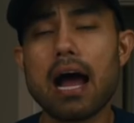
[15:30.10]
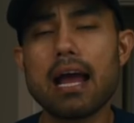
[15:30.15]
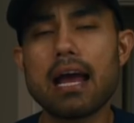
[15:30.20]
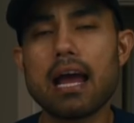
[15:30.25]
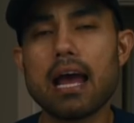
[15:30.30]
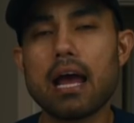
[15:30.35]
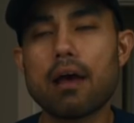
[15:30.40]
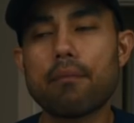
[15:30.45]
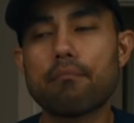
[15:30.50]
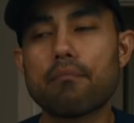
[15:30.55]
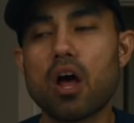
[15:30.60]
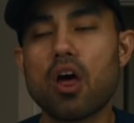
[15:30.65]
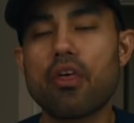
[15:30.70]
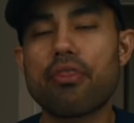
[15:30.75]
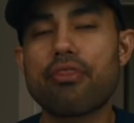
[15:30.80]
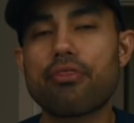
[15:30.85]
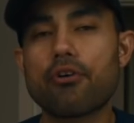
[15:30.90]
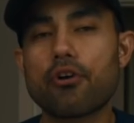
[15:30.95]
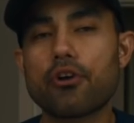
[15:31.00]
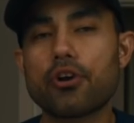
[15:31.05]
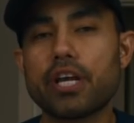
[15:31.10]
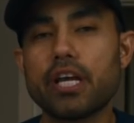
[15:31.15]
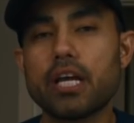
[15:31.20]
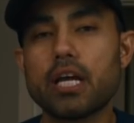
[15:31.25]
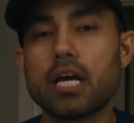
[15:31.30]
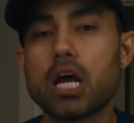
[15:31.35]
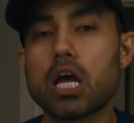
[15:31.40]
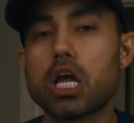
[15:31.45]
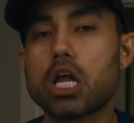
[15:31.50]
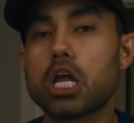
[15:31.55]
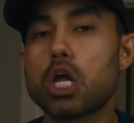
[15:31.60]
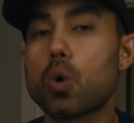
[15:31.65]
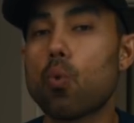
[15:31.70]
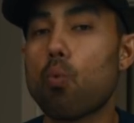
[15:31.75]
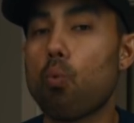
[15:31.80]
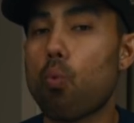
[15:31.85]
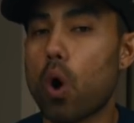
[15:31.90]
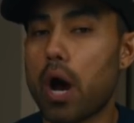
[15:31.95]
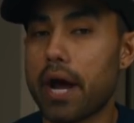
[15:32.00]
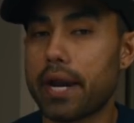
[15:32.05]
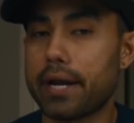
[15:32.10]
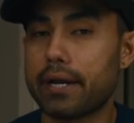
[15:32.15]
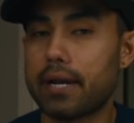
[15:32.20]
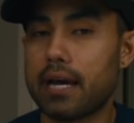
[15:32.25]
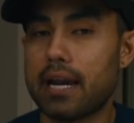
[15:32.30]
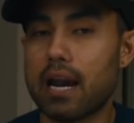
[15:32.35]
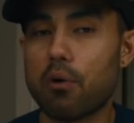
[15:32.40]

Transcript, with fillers: I am a 30 31,